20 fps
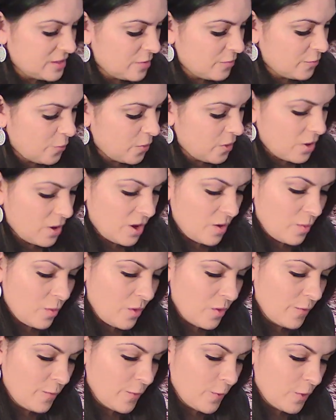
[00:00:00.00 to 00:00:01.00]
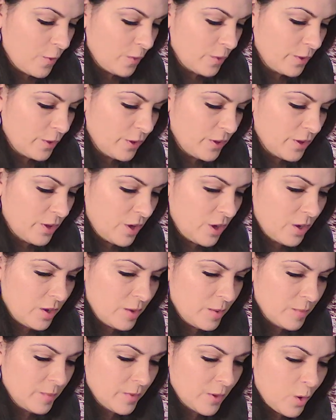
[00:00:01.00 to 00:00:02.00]
for
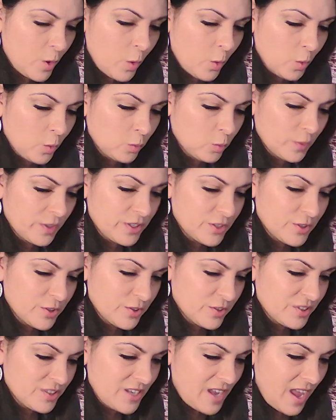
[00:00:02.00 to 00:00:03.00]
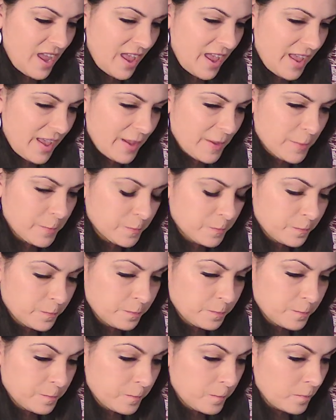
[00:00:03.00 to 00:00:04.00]
a cold winter's day,
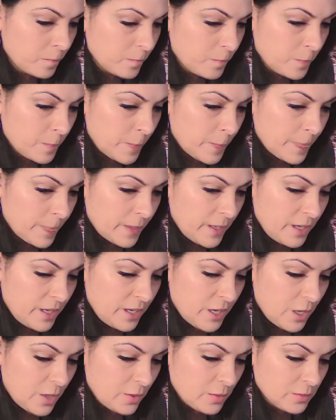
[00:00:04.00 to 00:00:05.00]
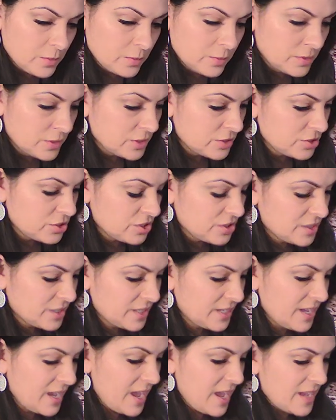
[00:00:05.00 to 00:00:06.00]
and just
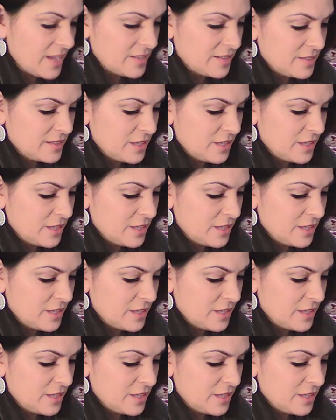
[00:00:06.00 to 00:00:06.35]
in case,